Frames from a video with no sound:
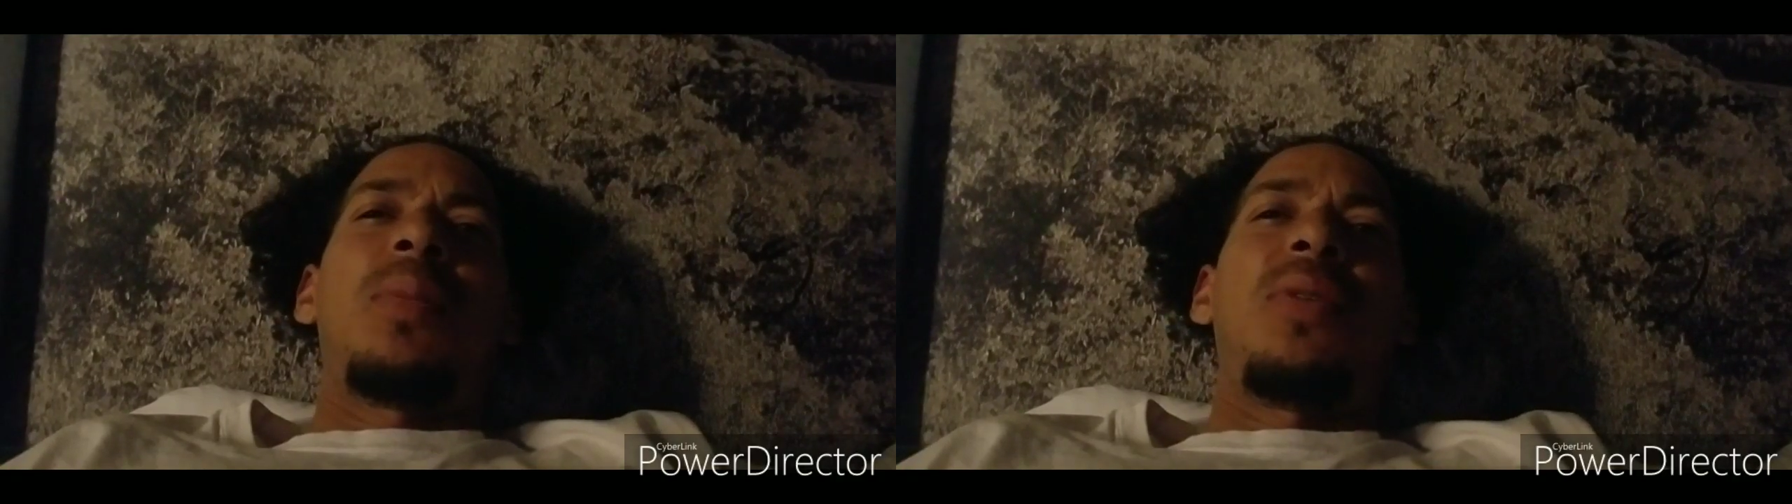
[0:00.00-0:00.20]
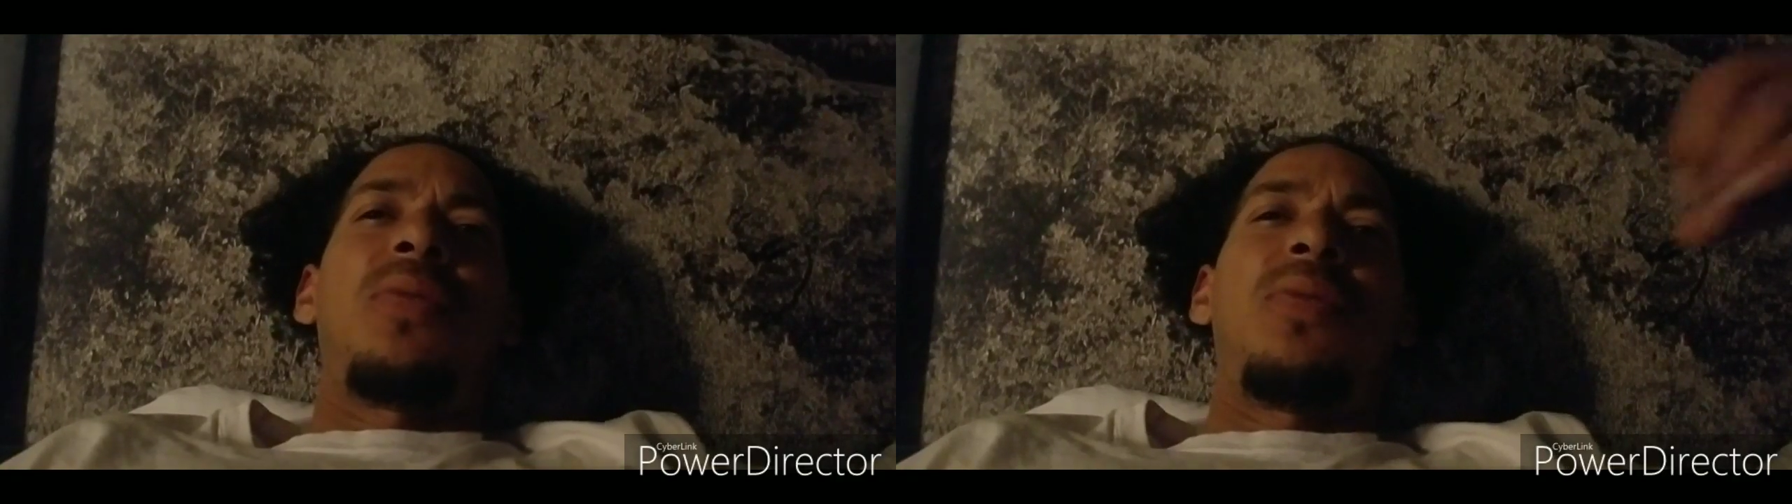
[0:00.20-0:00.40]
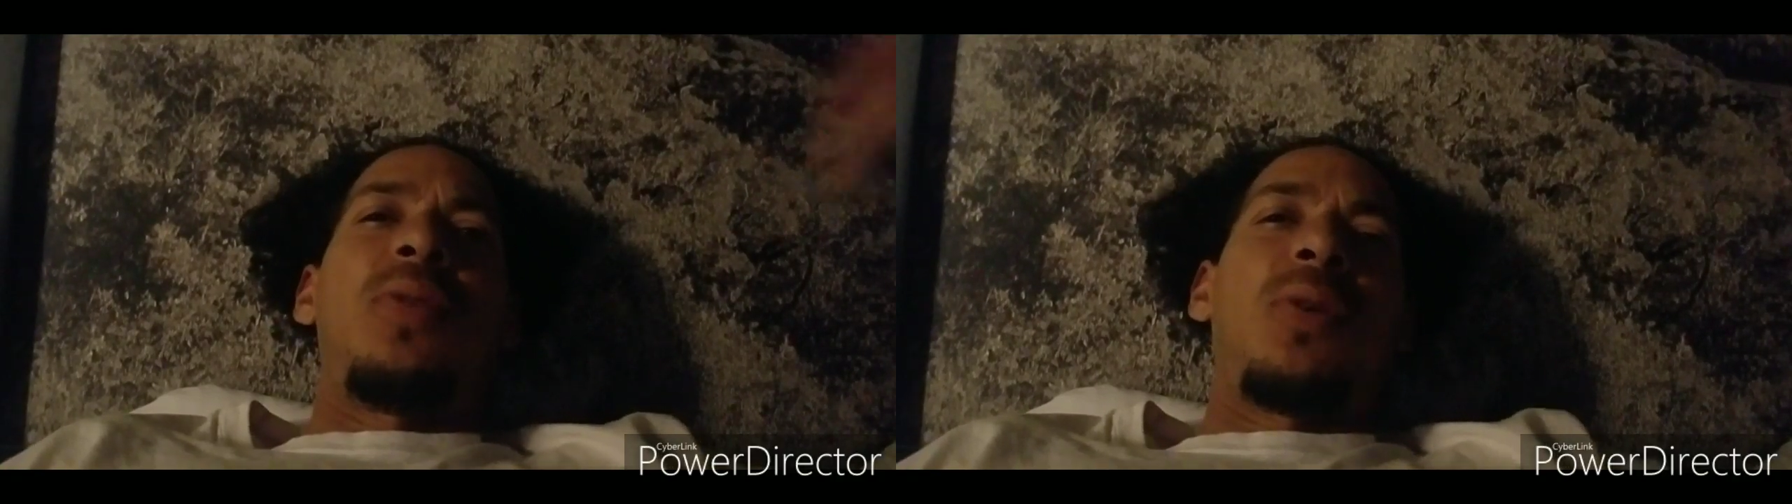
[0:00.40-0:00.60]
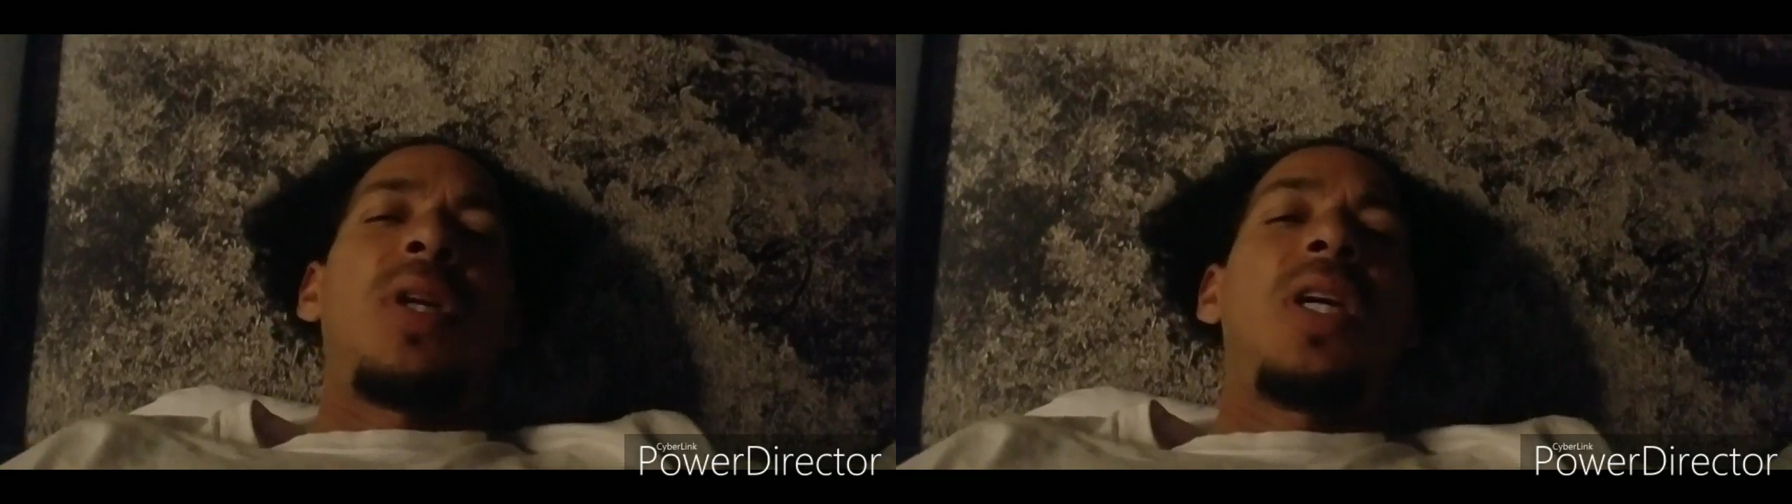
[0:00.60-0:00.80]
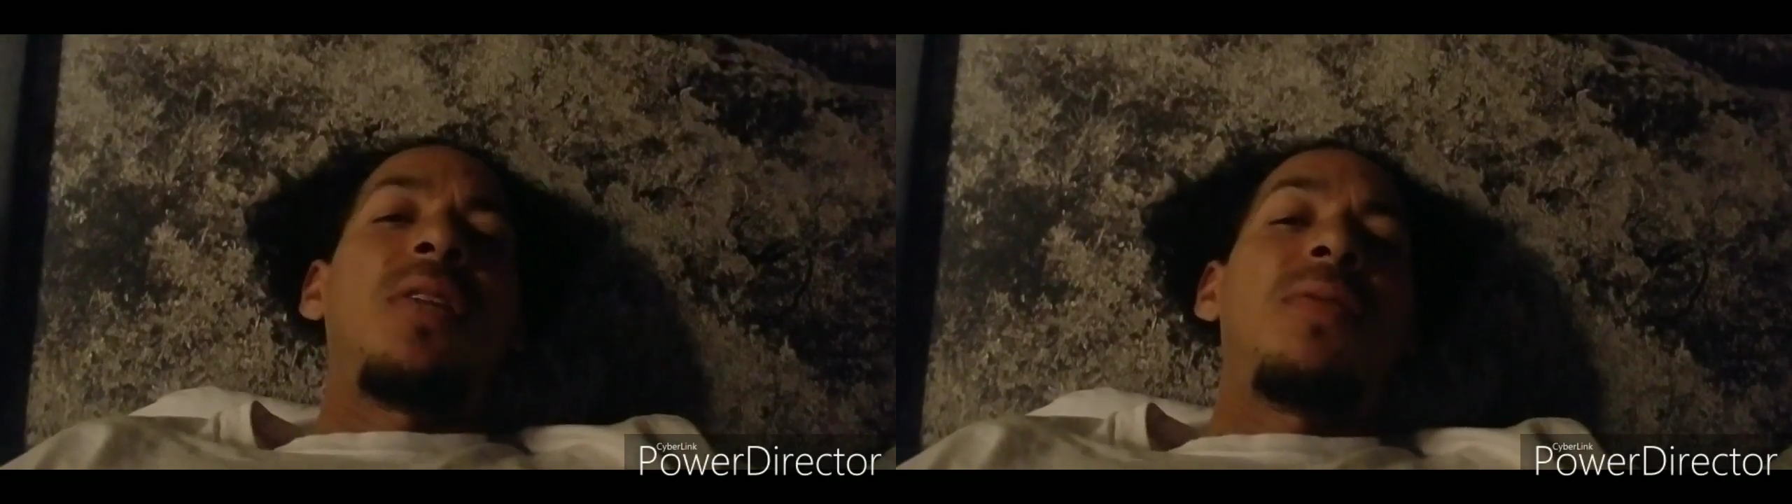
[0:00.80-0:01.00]
before I
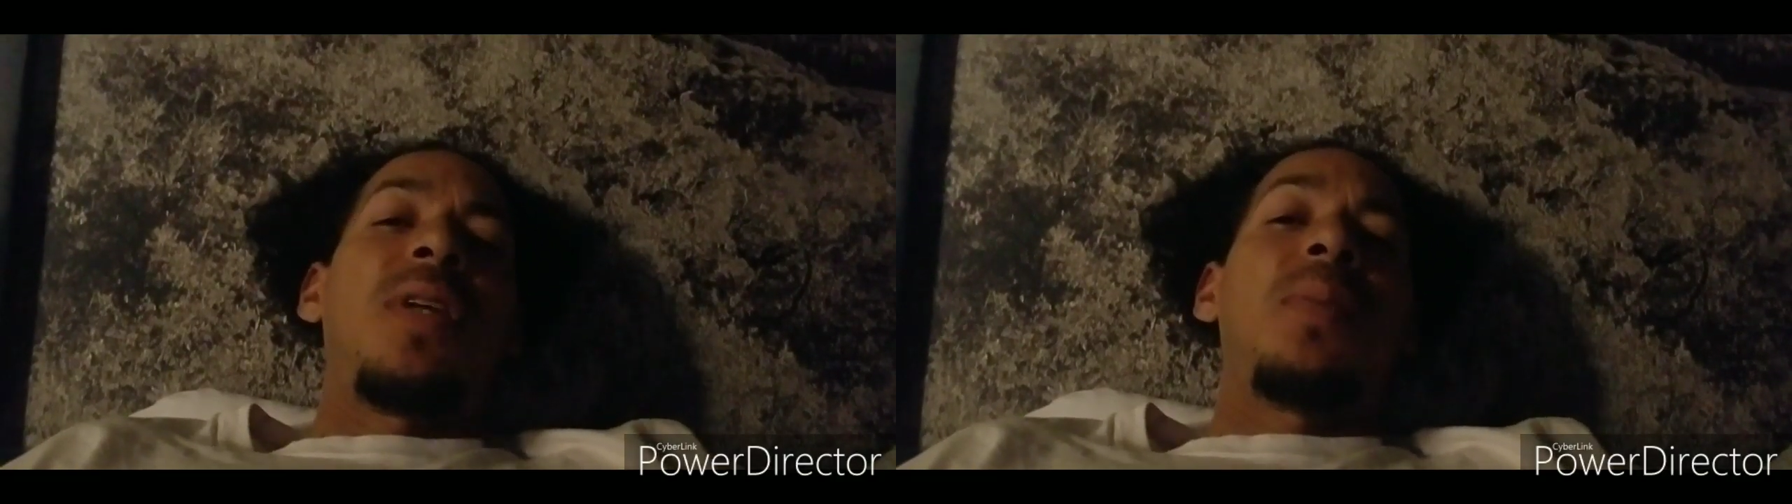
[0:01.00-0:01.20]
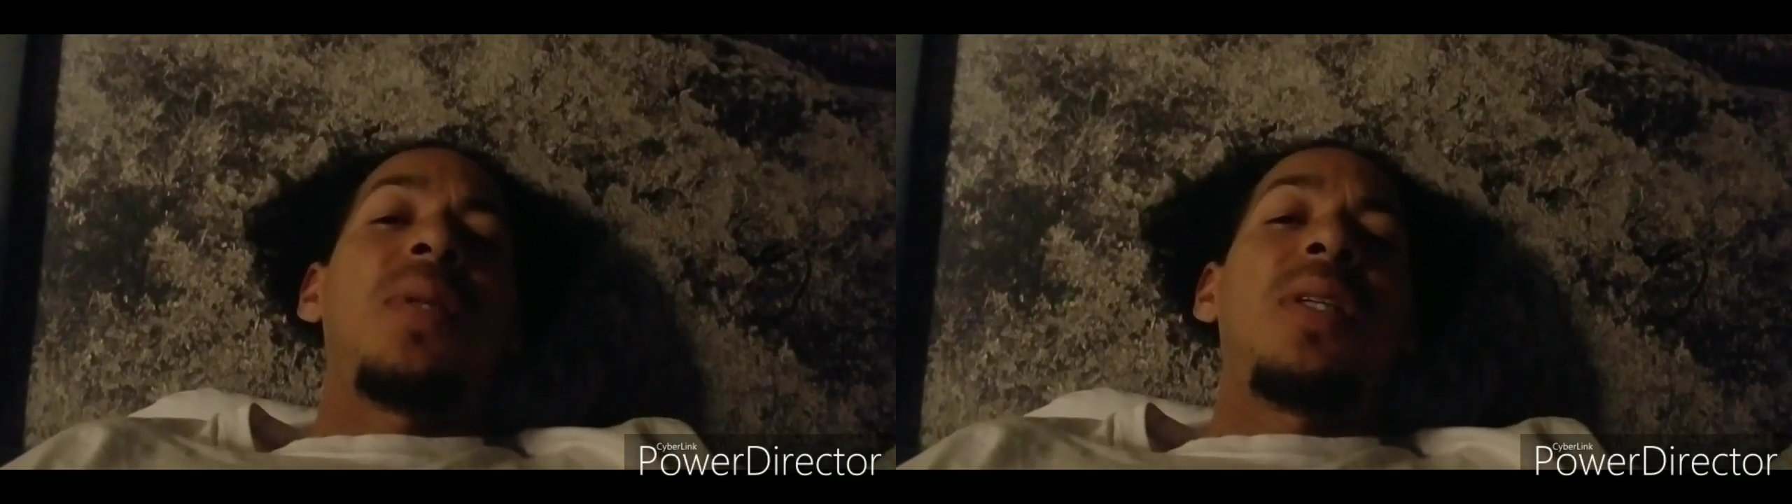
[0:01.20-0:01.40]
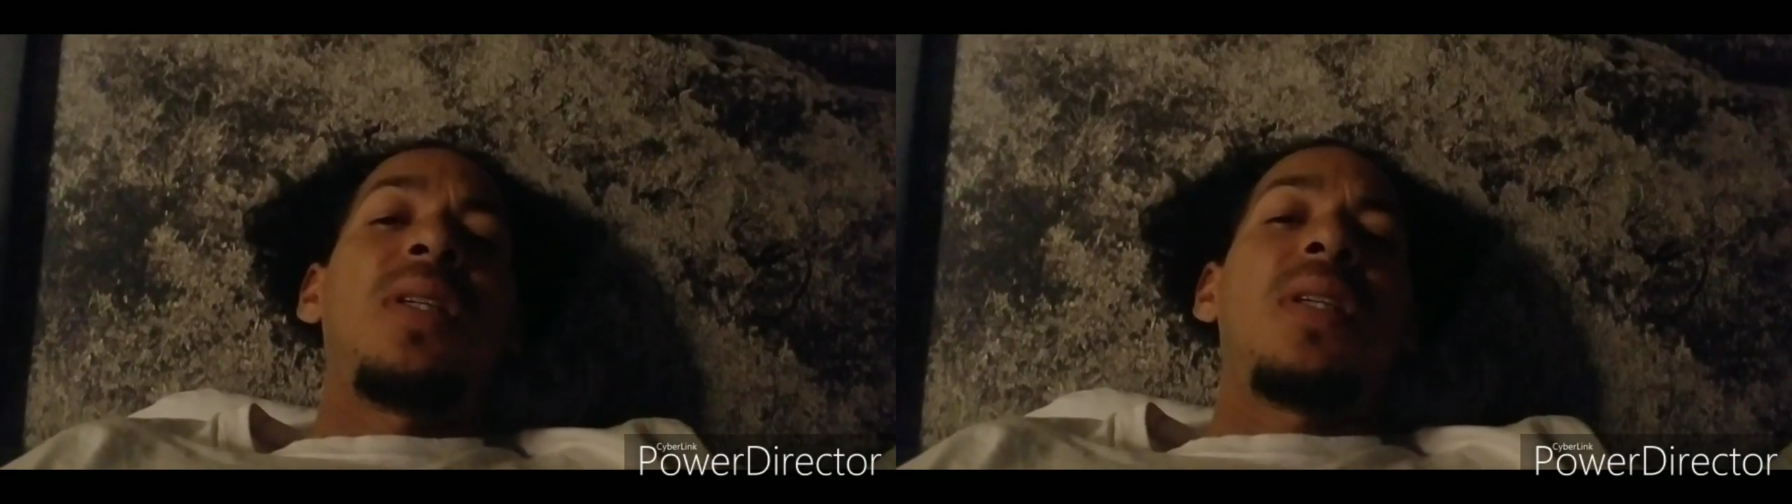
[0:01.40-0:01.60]
had a family,